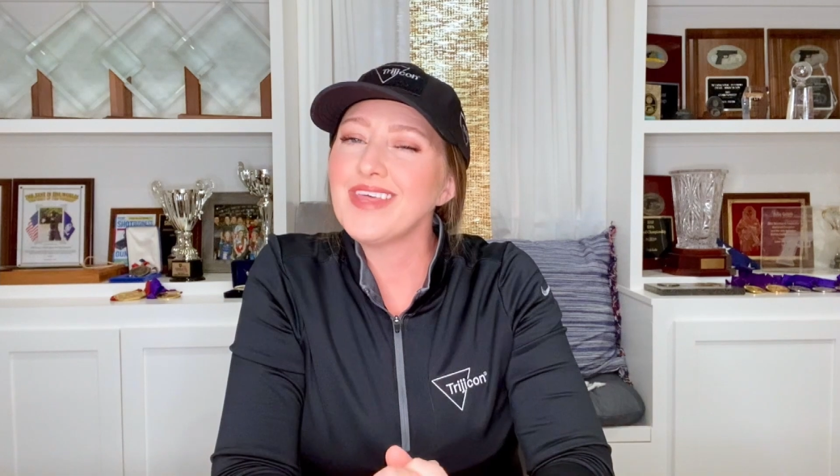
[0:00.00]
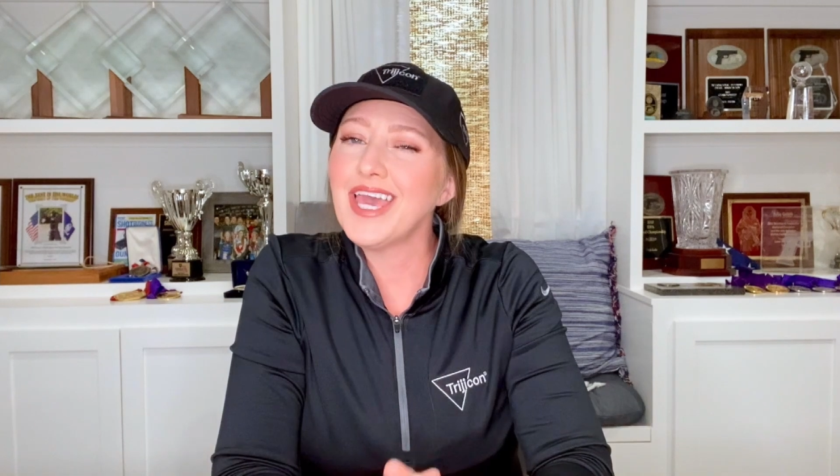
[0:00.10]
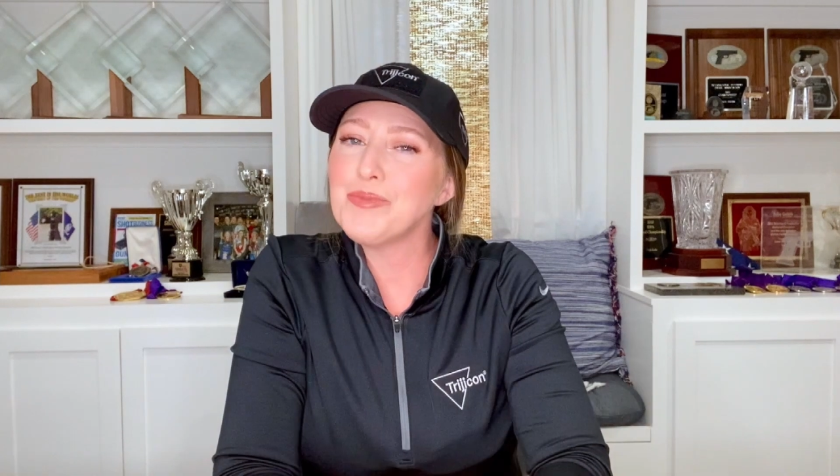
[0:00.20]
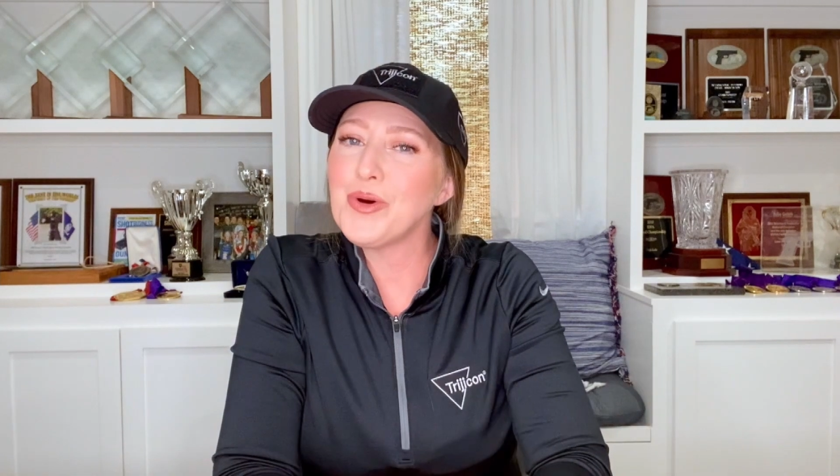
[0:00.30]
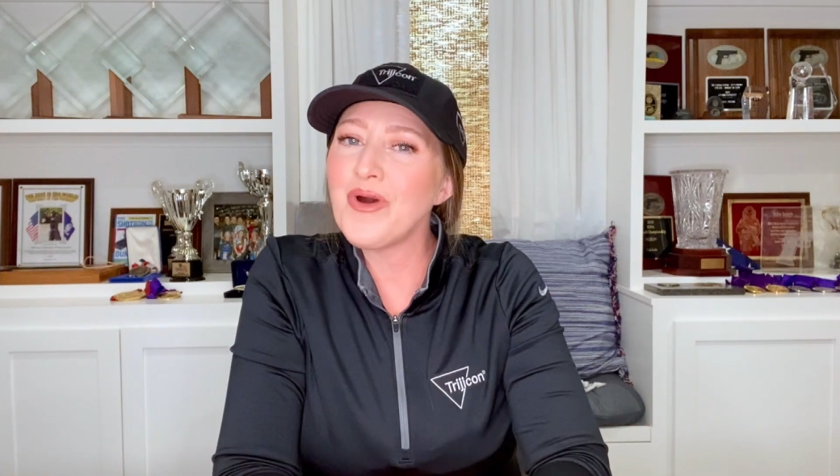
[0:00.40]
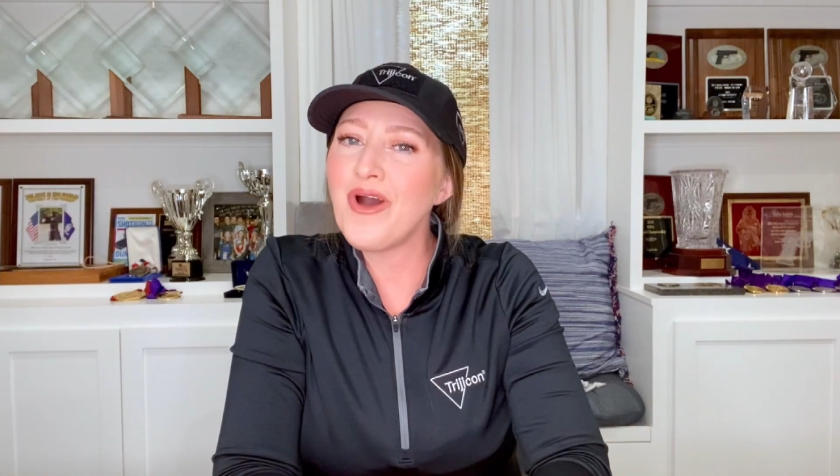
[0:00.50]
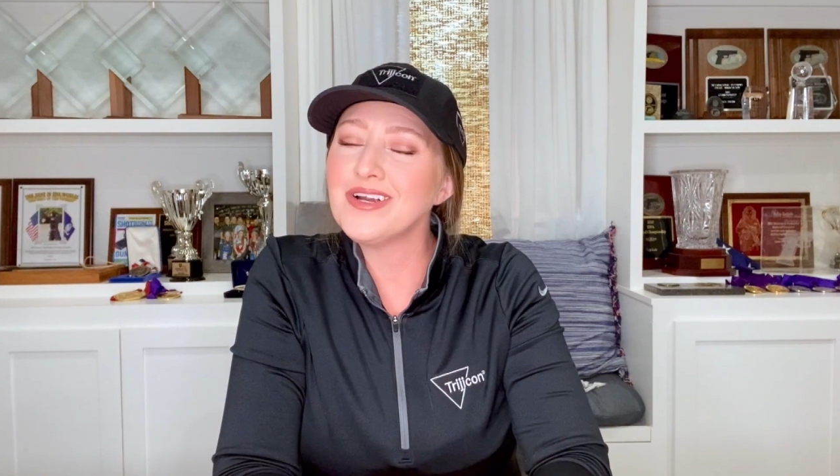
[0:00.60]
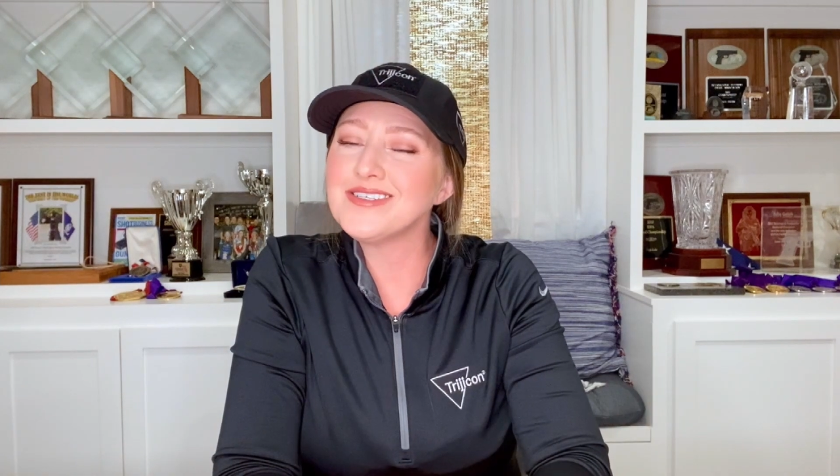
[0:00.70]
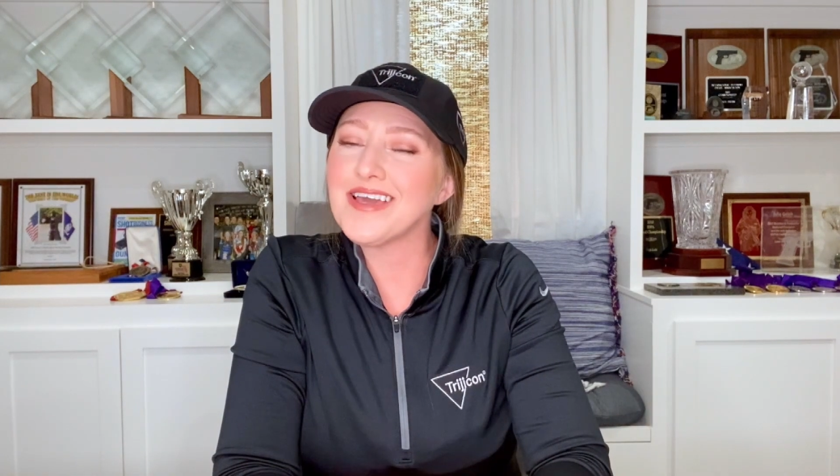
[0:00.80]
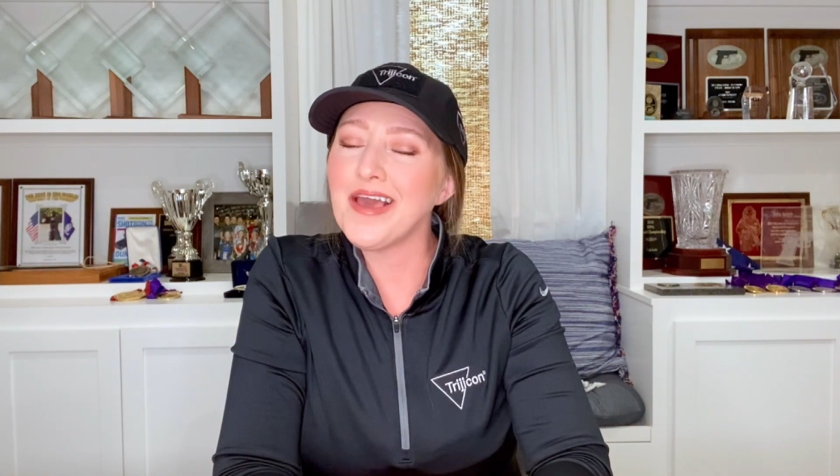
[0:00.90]
ammo
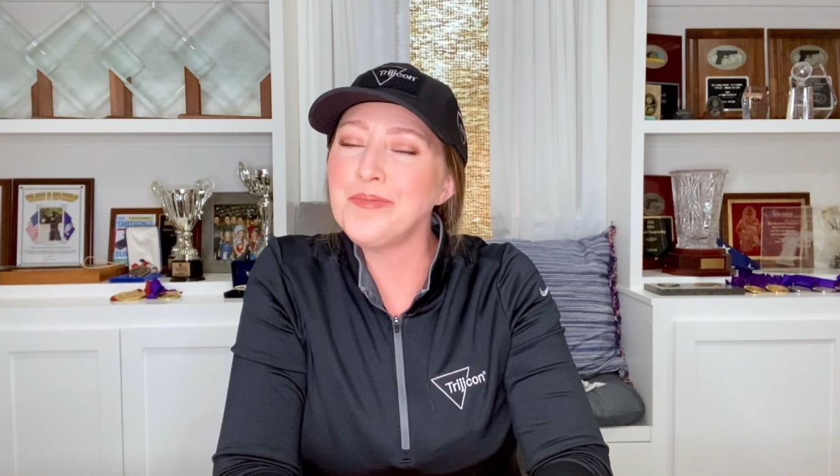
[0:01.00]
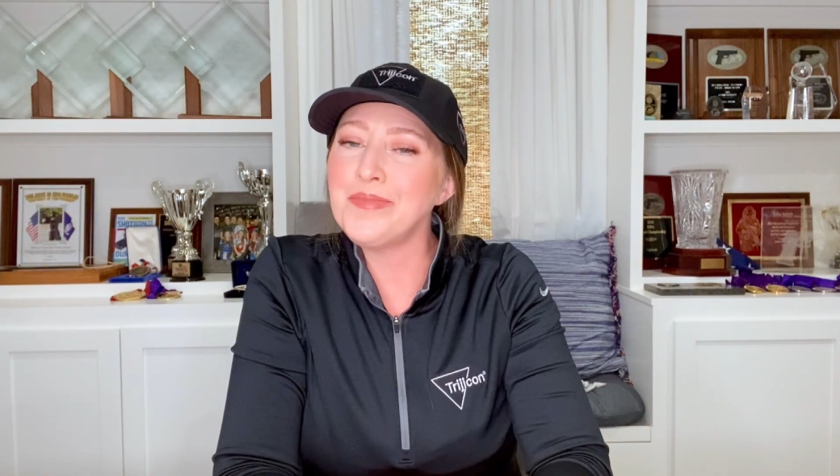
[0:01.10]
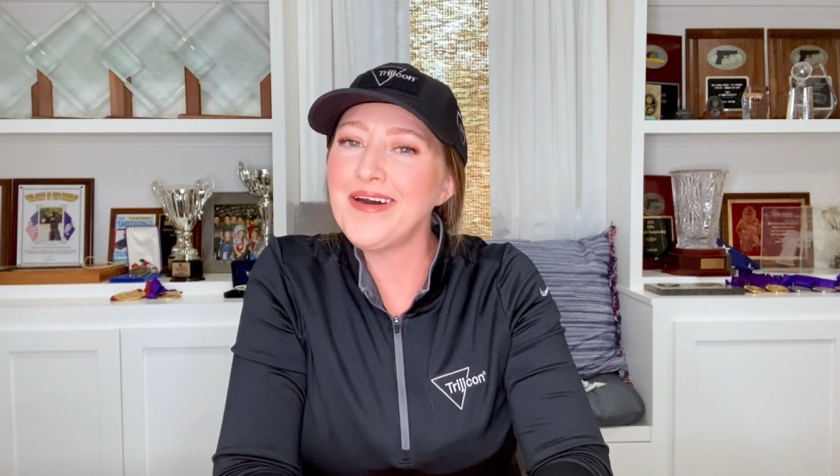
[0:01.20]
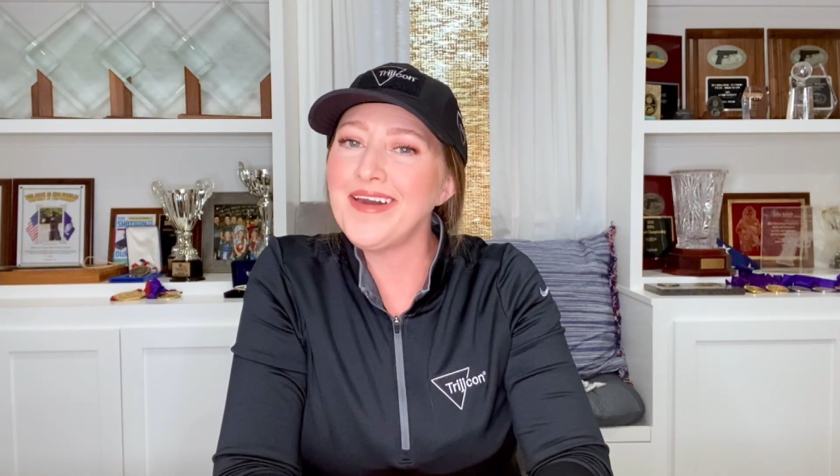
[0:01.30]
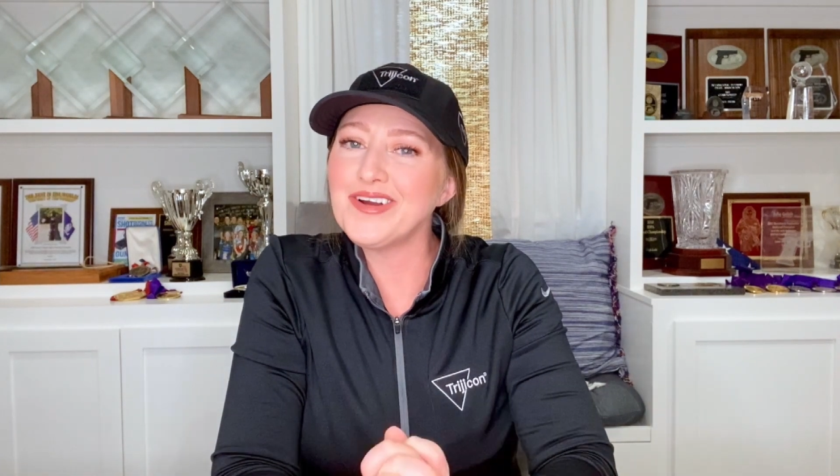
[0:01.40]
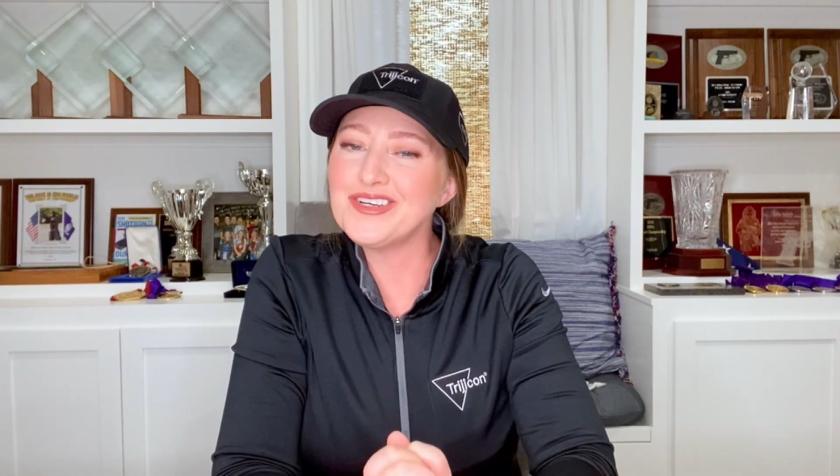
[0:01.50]
hard to come by